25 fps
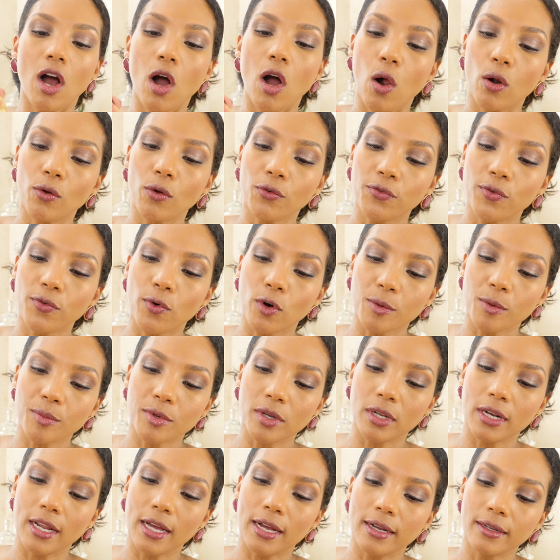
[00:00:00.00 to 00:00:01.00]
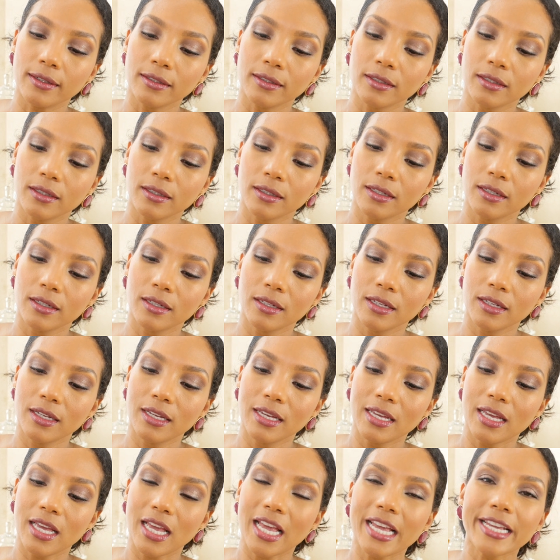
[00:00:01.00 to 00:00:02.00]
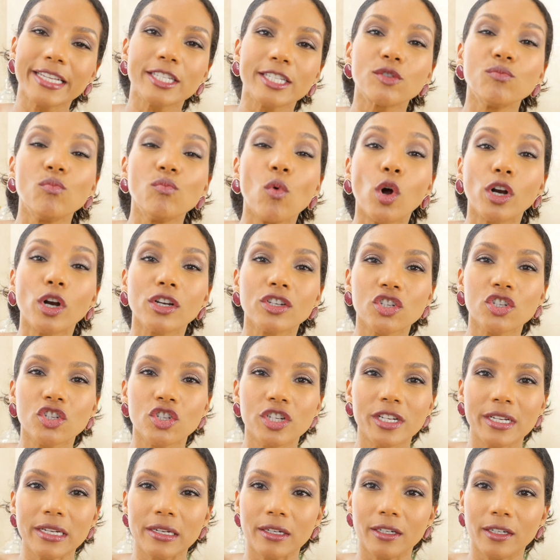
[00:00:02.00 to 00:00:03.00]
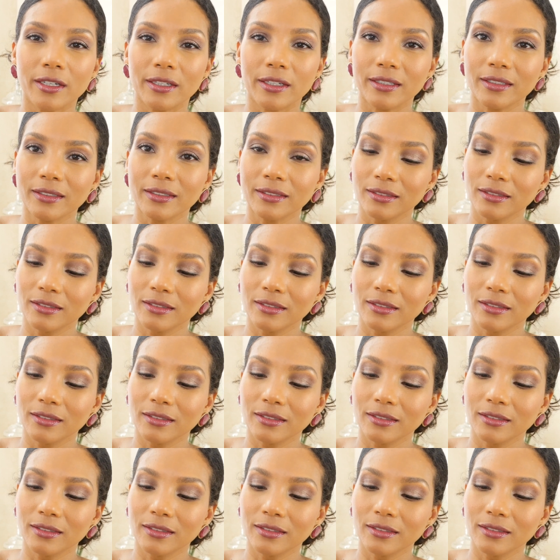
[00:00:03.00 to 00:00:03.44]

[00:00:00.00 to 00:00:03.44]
all formula. It's more sheer.